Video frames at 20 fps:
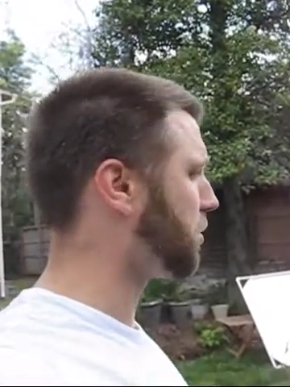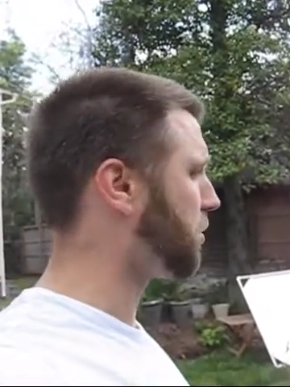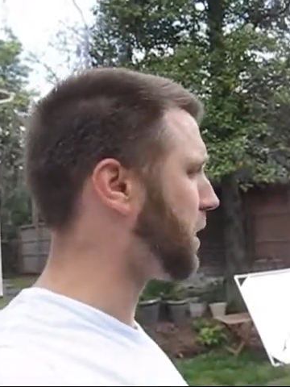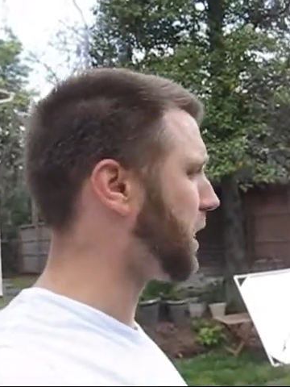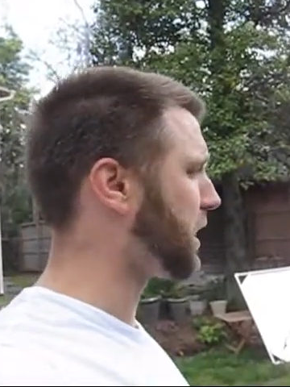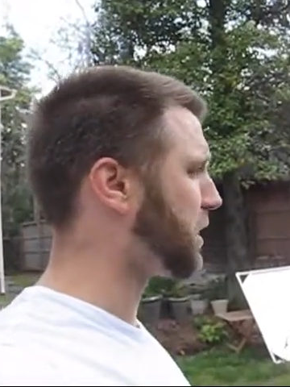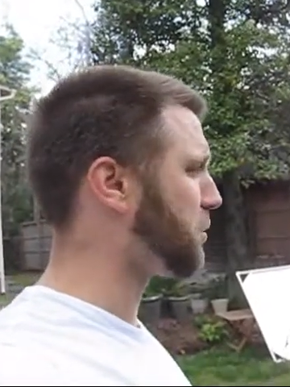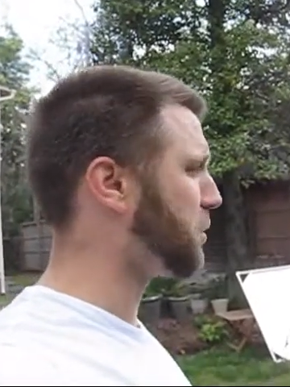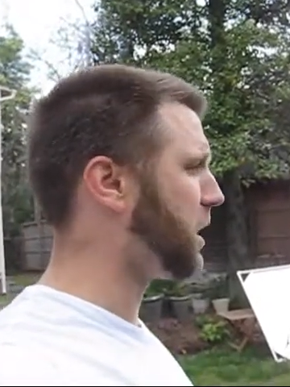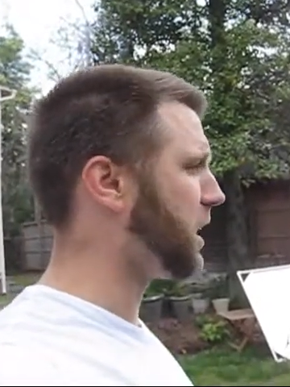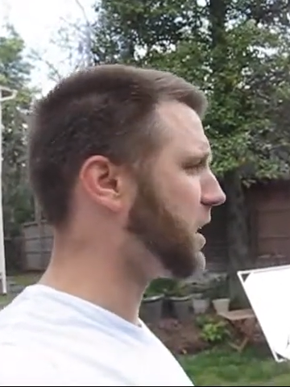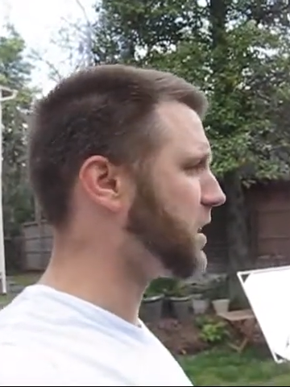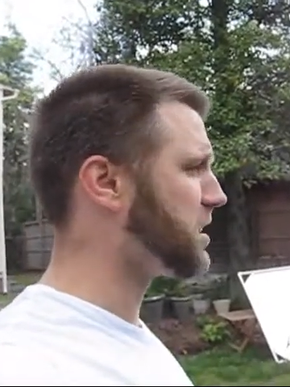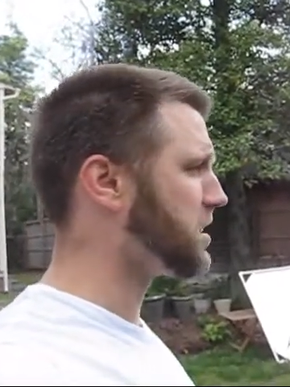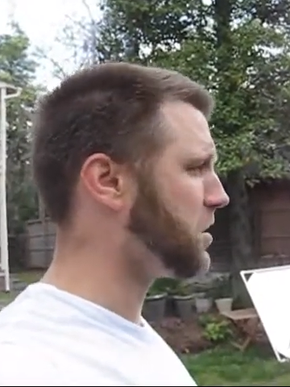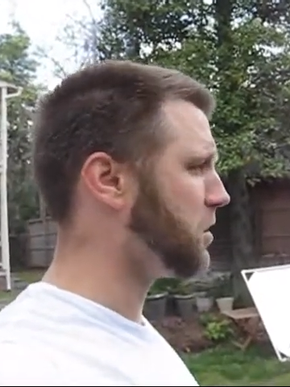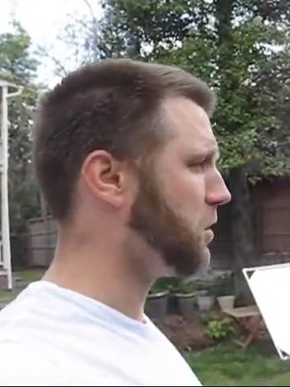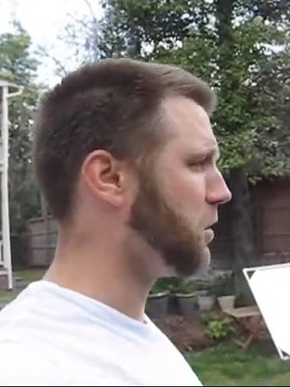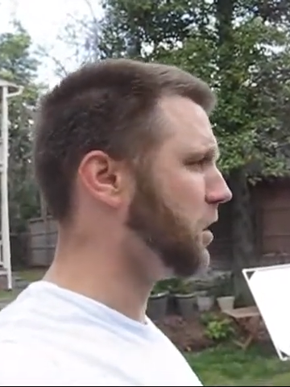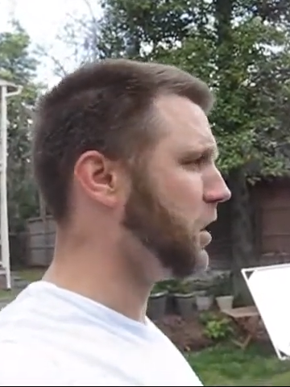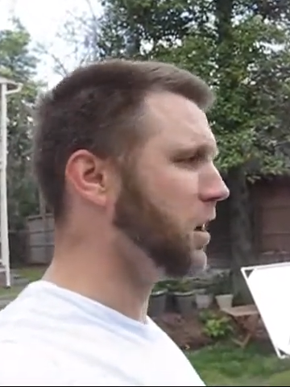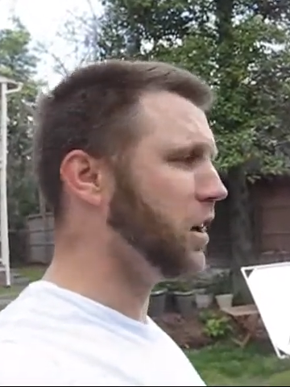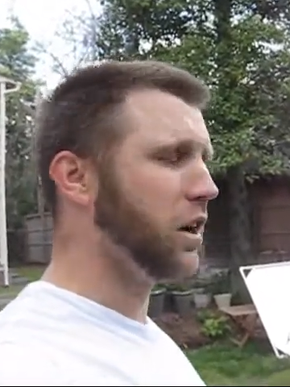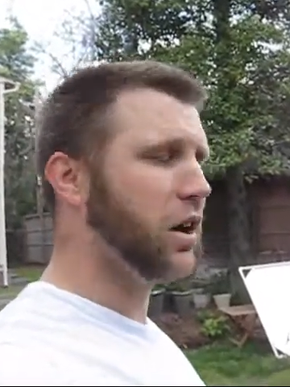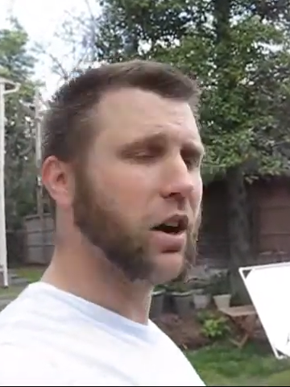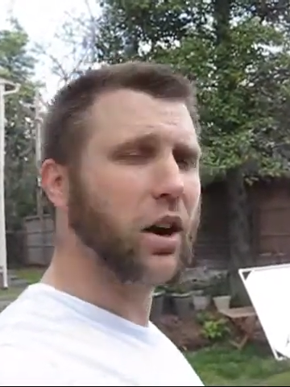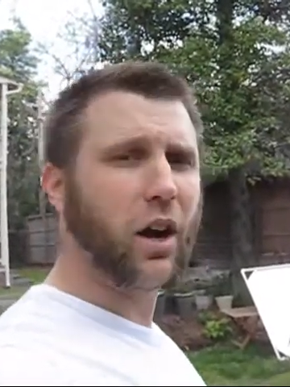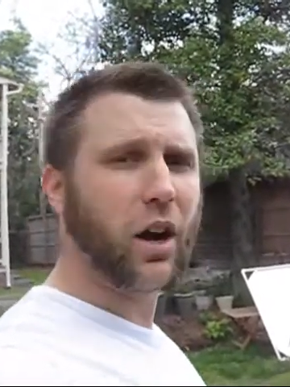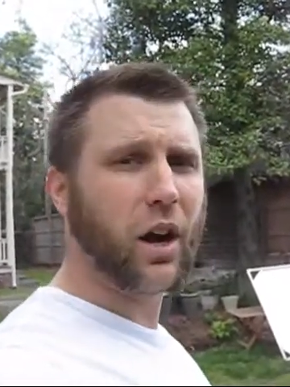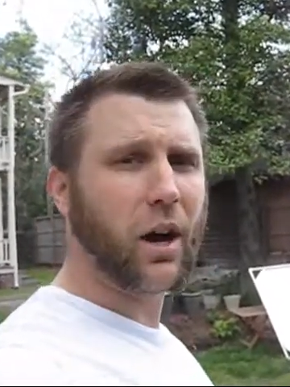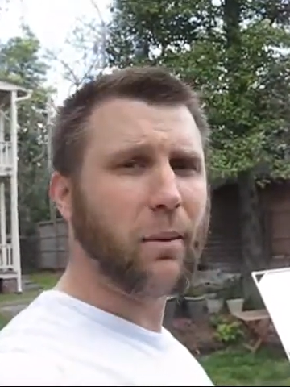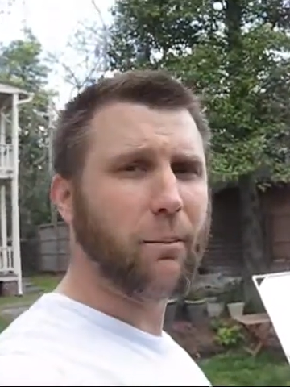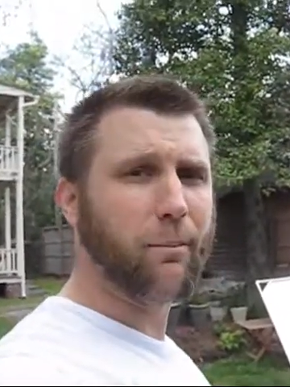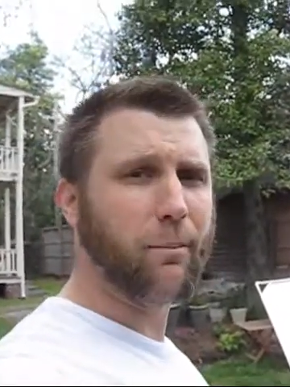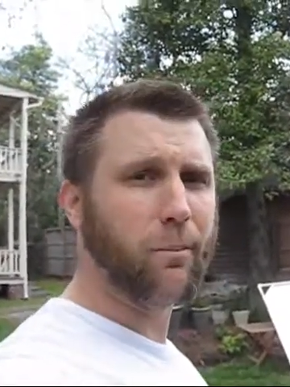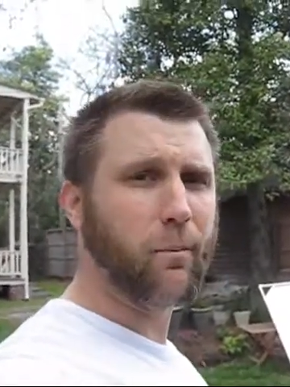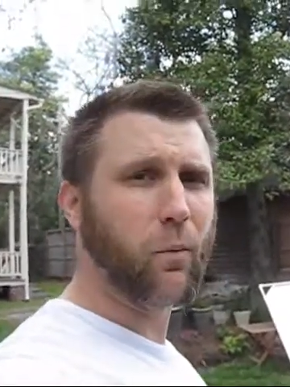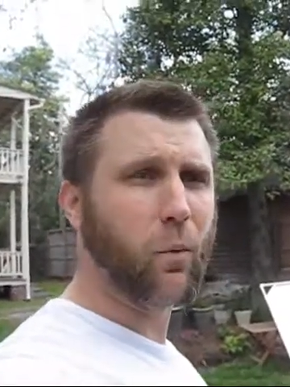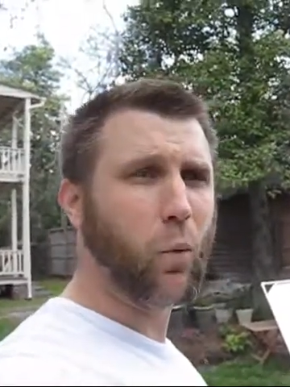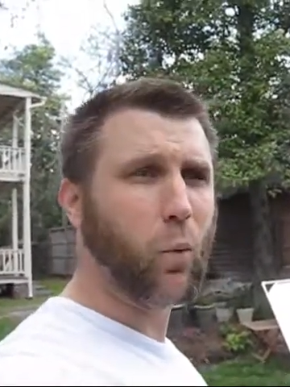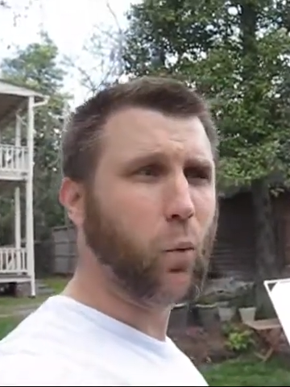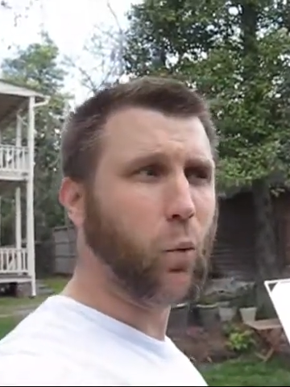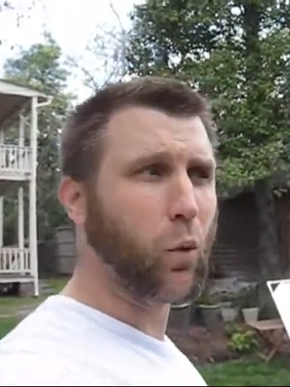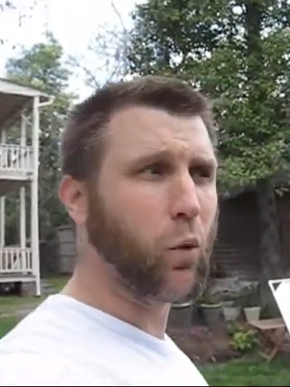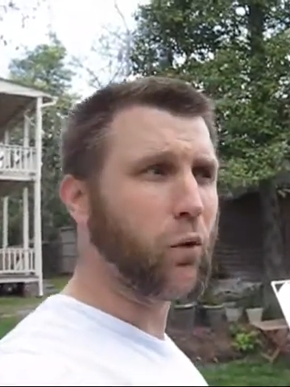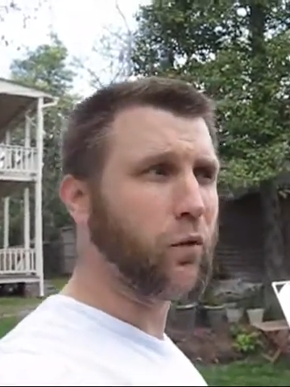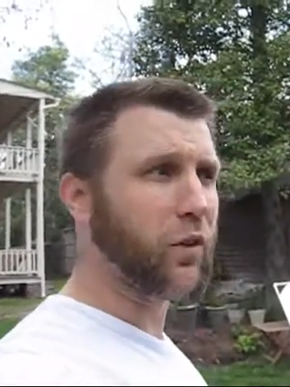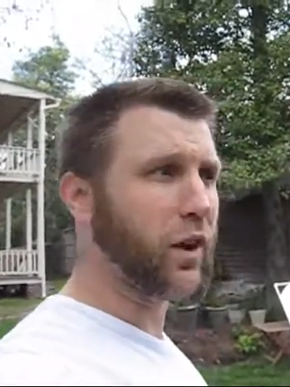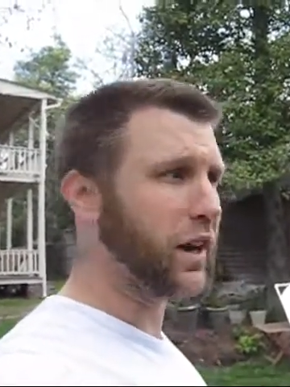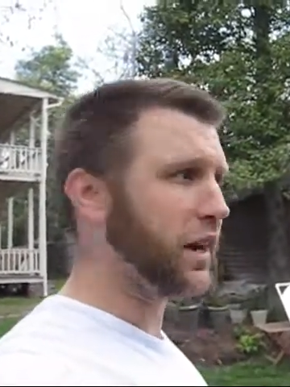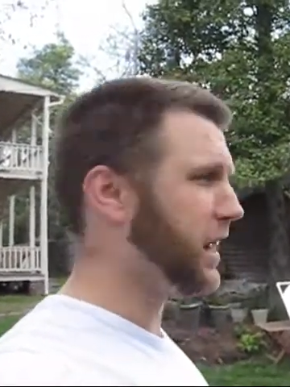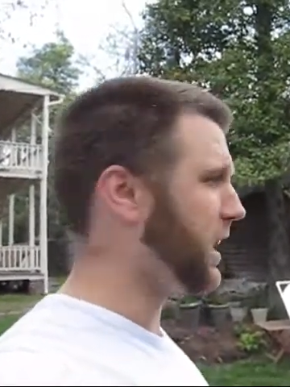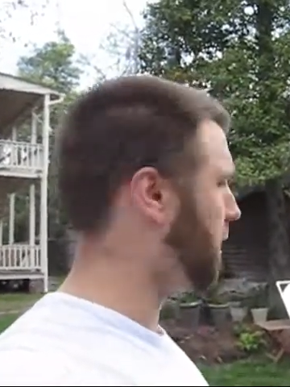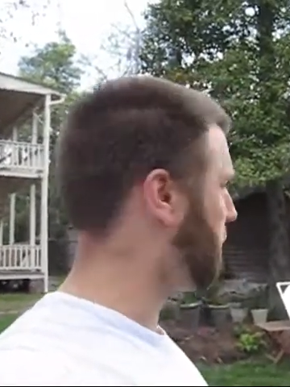correct way. So um, we'll find